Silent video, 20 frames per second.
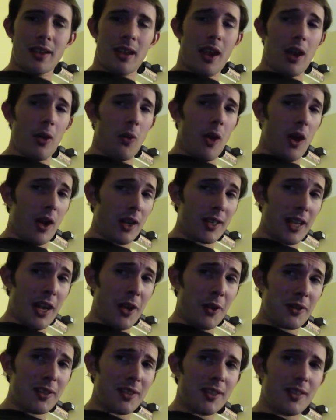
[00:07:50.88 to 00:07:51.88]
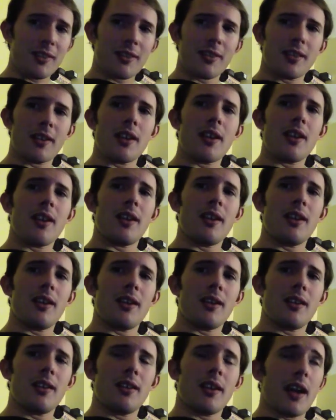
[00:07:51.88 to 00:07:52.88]
I walked out.
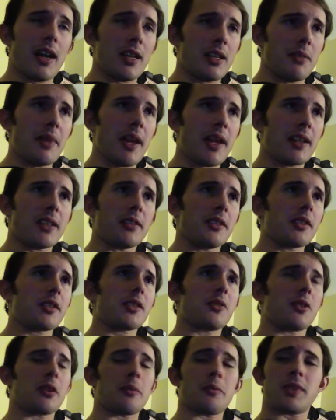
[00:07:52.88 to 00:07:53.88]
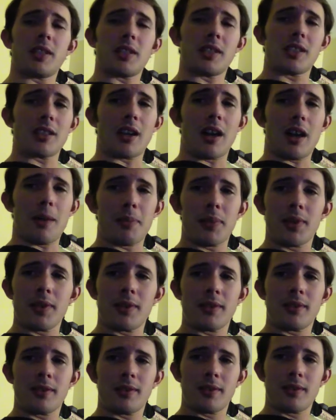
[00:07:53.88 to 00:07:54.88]
I demanded the storm to stop.
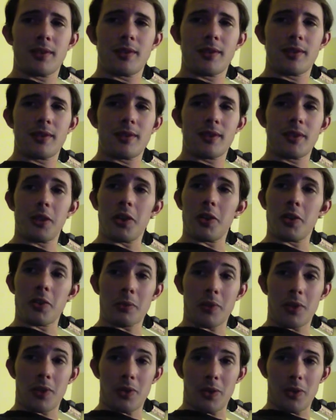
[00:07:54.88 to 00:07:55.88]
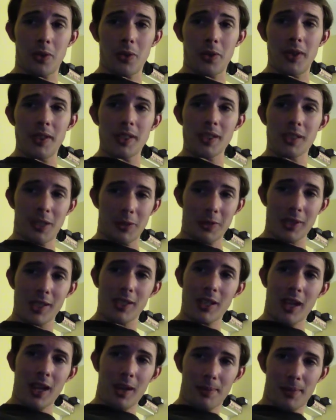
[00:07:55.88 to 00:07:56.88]
Lo and behold, the snow
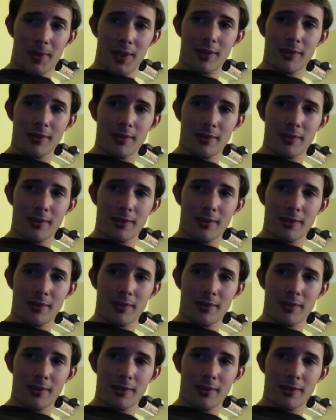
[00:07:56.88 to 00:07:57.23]
stopped.